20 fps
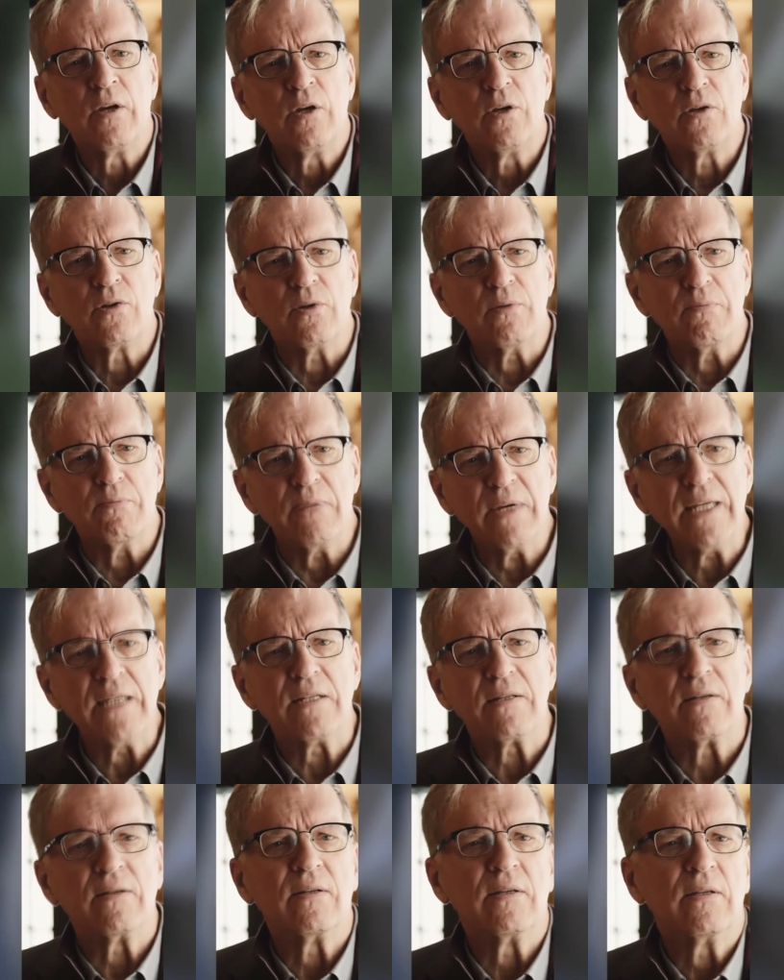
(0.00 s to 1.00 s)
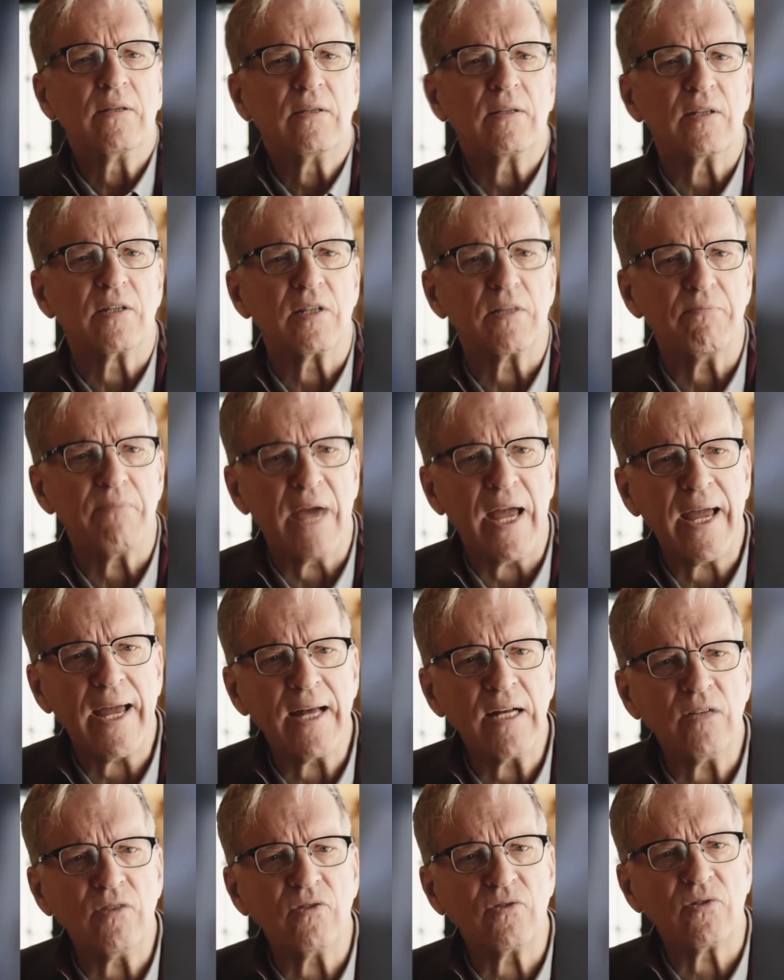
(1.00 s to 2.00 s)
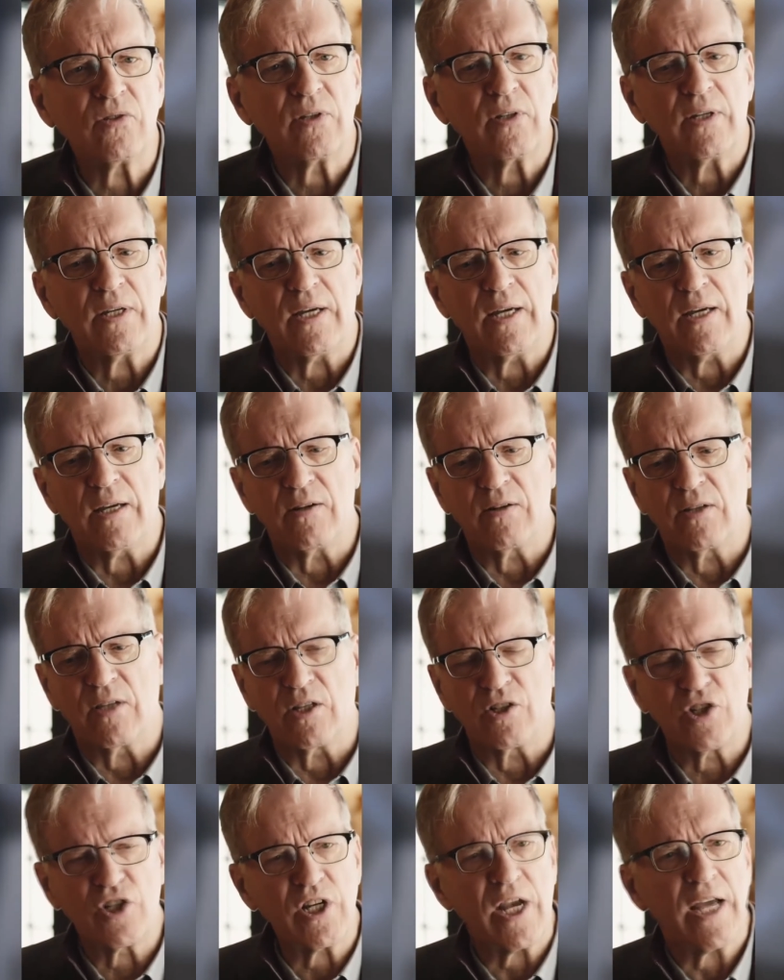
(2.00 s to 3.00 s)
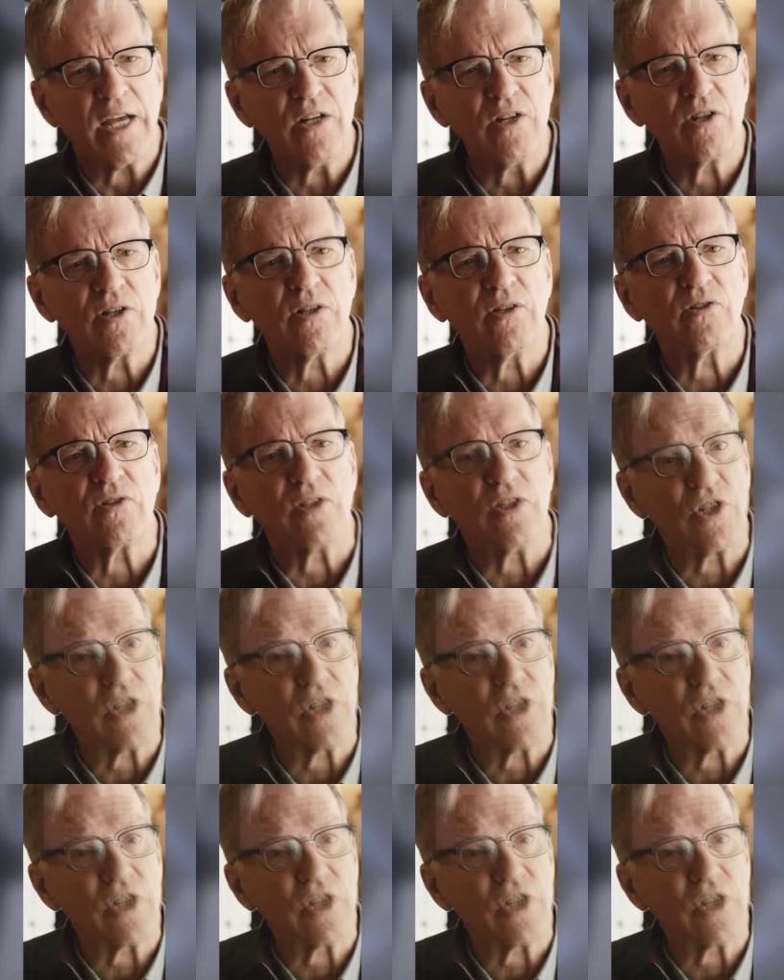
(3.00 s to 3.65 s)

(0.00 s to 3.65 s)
to meet the demands and the changes and